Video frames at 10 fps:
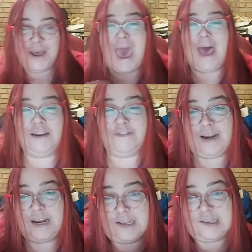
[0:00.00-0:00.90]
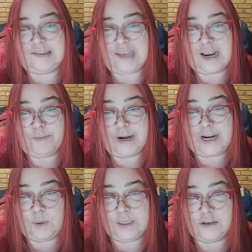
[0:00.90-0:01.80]
elevating and
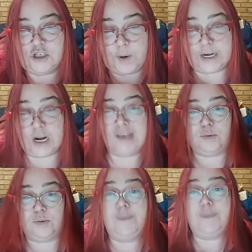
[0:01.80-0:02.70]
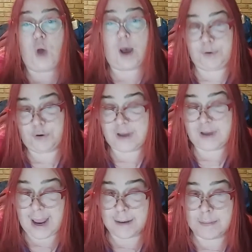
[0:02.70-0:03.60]
celebrating what they're doing. And also, it helps you up your
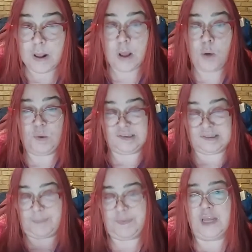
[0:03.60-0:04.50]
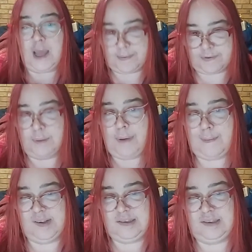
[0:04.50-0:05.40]
game when something comes from a
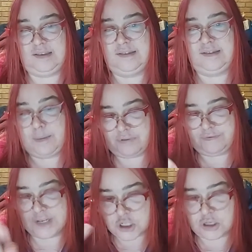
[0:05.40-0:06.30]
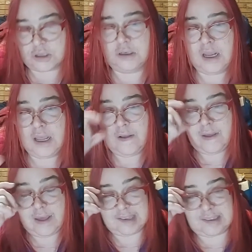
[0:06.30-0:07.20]
publicist. It's that professional.
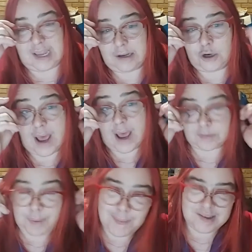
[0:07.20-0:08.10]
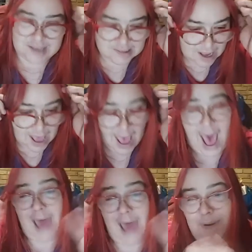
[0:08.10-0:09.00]
It's like, you know, as a publicist,
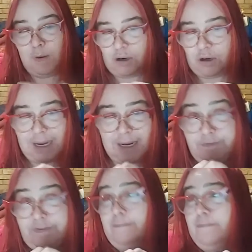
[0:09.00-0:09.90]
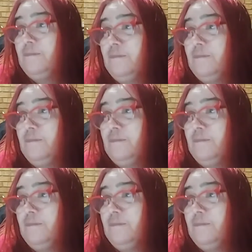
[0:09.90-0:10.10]
I've been working from, from